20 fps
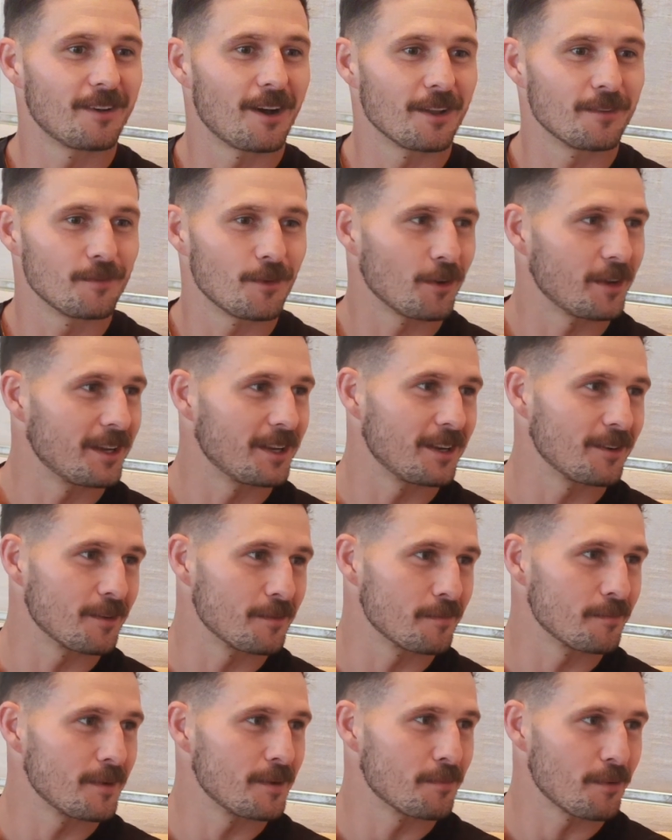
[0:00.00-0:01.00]
I'm not here
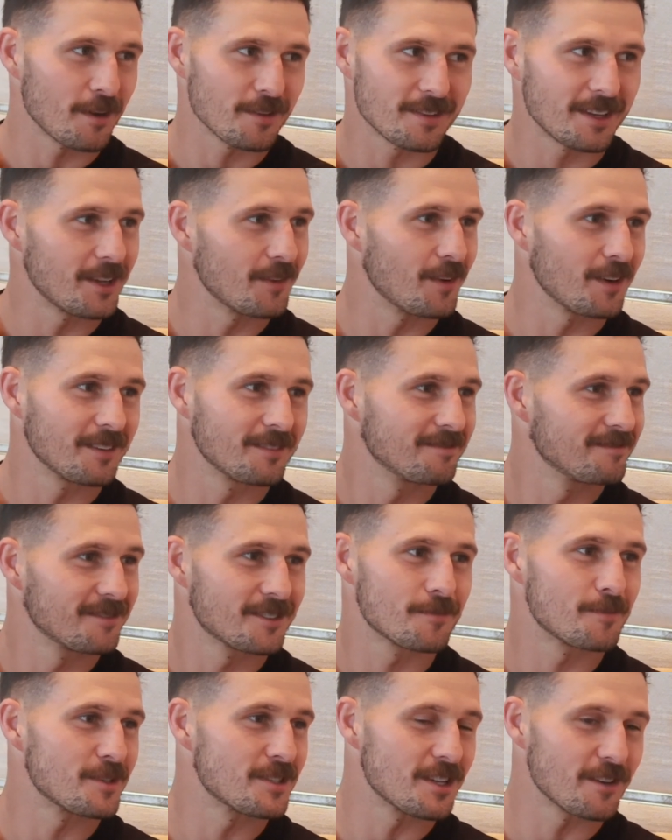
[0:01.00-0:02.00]
to impress anyone
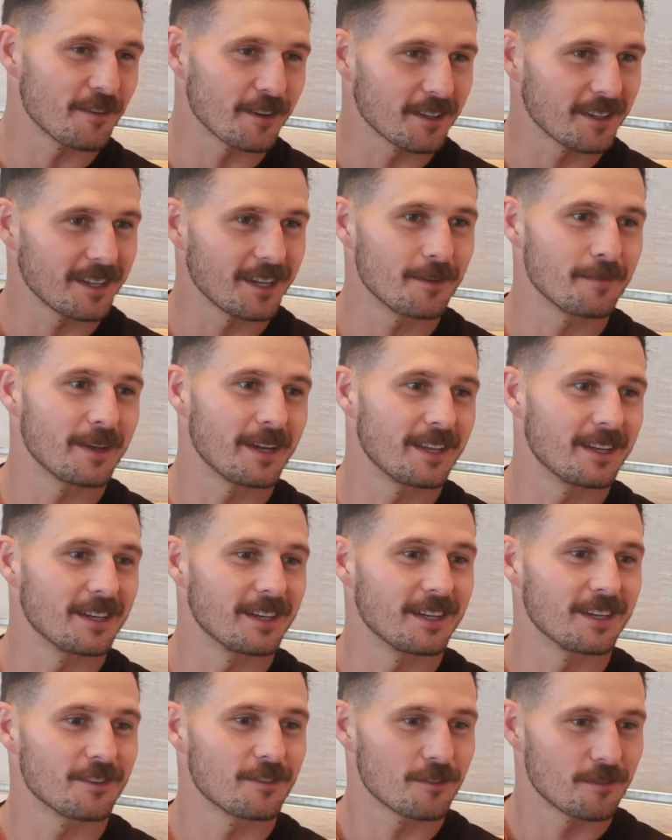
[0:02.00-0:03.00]
specifically. I'm here
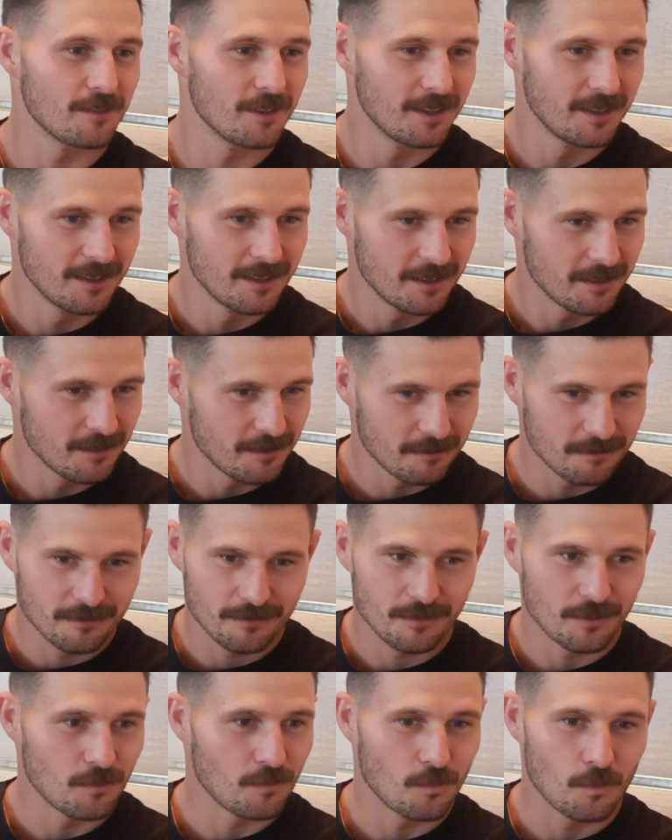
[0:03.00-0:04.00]
to
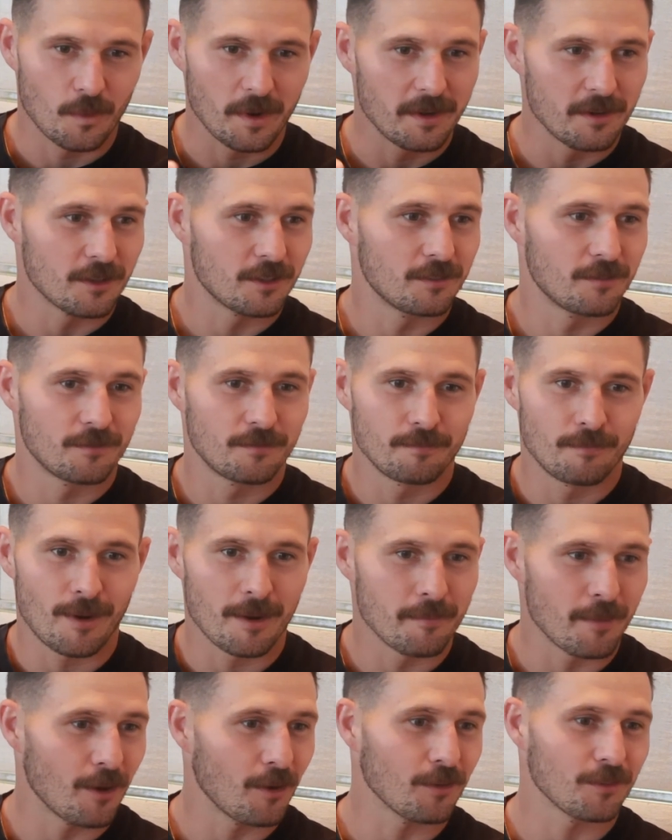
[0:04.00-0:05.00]
win my
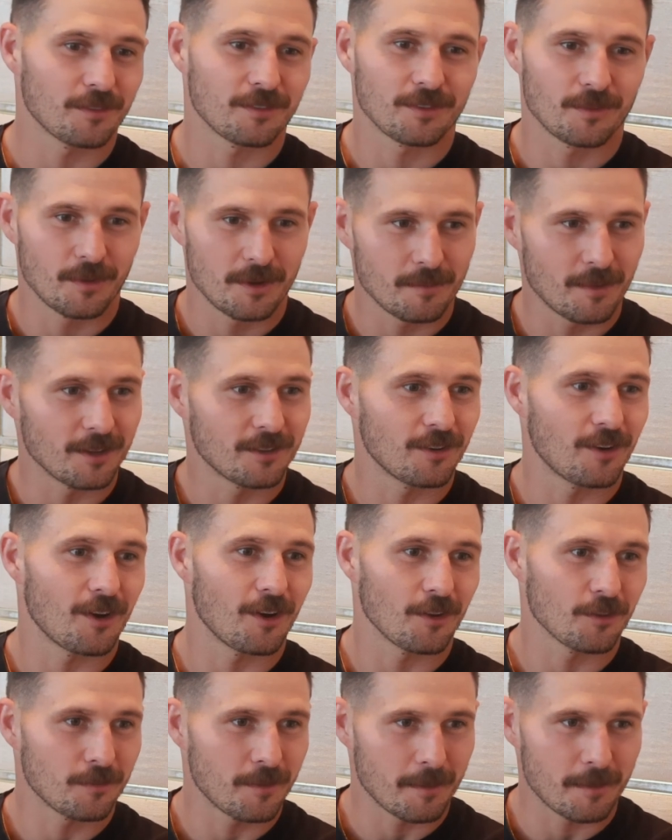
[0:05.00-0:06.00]
belts, win my
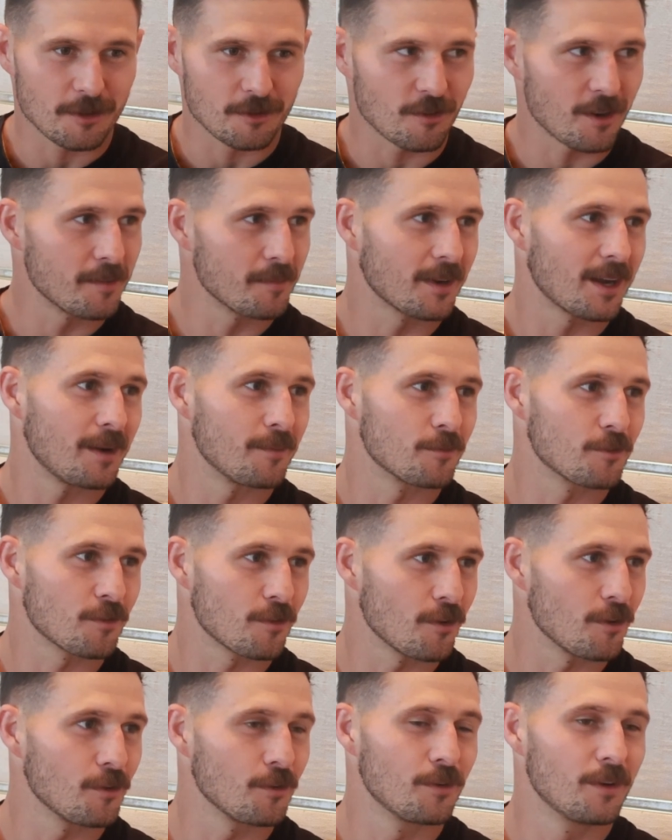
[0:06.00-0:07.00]
titles, make my dream come
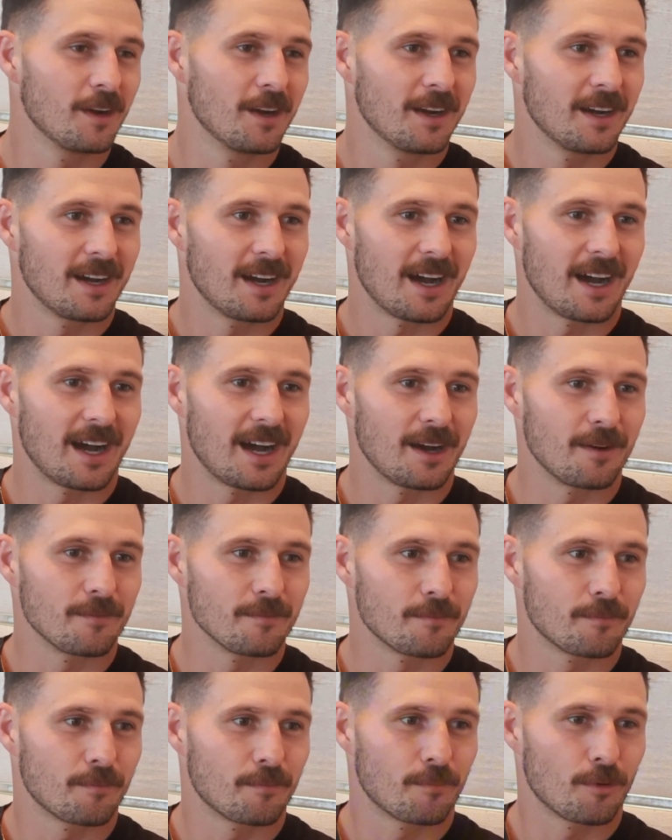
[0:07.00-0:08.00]
true.
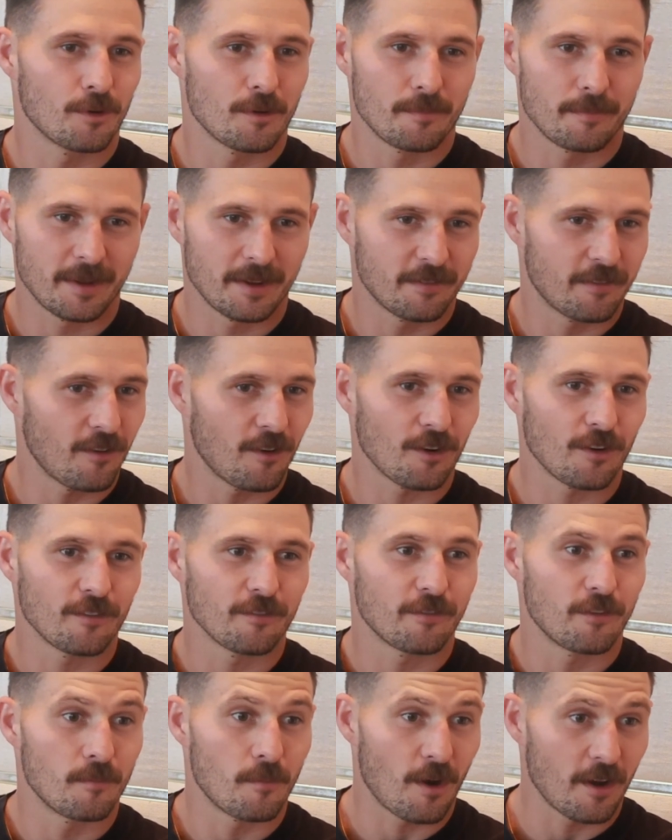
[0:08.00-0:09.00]
Put a big fight on
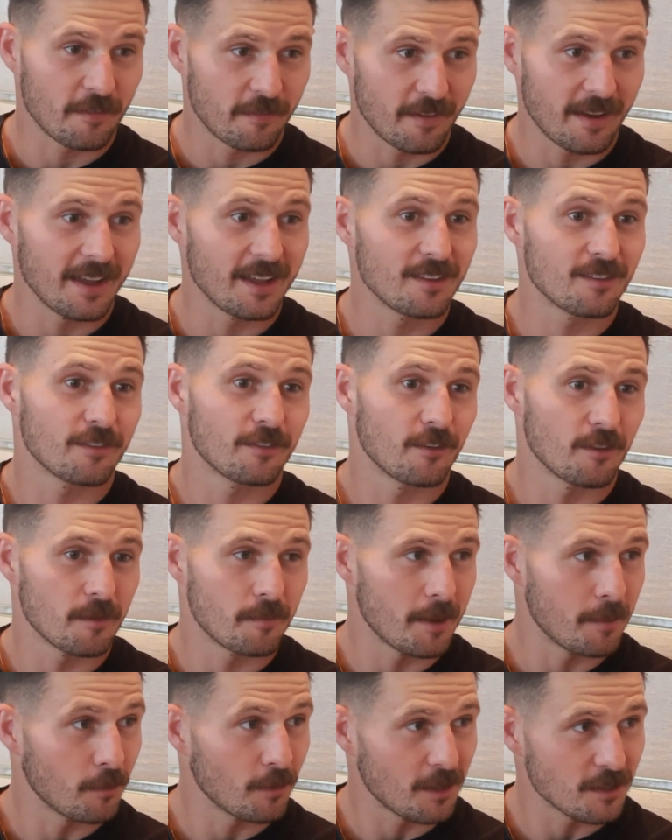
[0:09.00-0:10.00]
for my fans, for the
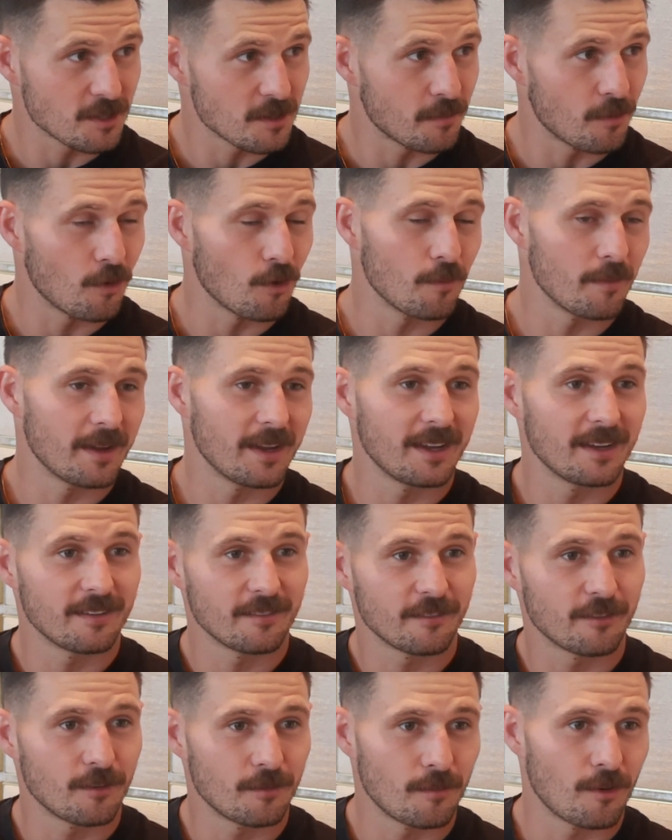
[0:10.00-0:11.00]
people that support me,
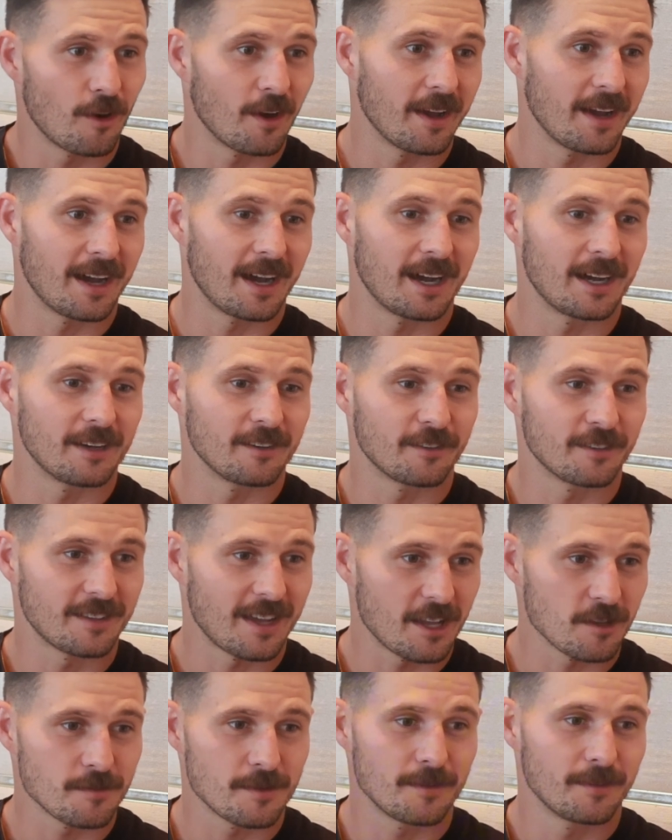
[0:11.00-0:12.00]
for
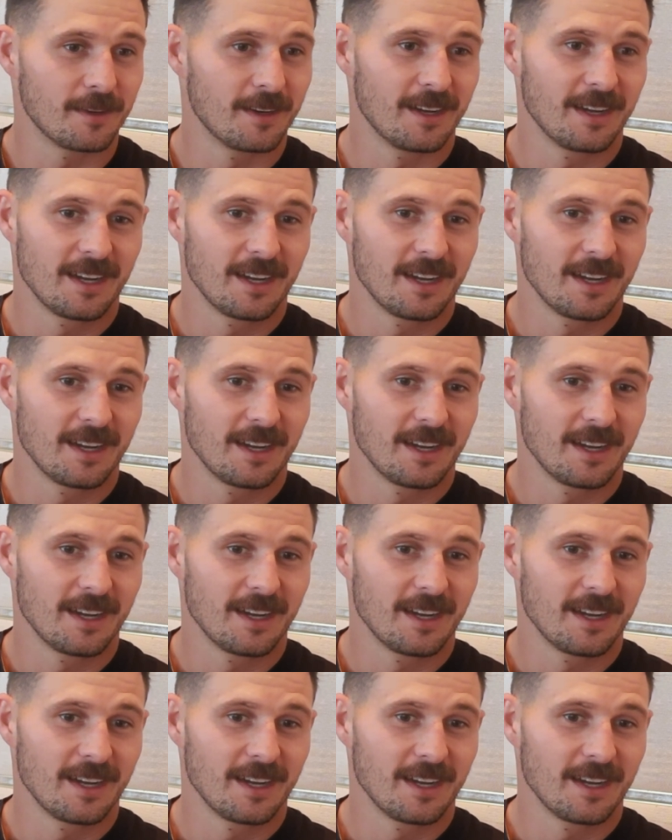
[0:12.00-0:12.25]
Tasmin.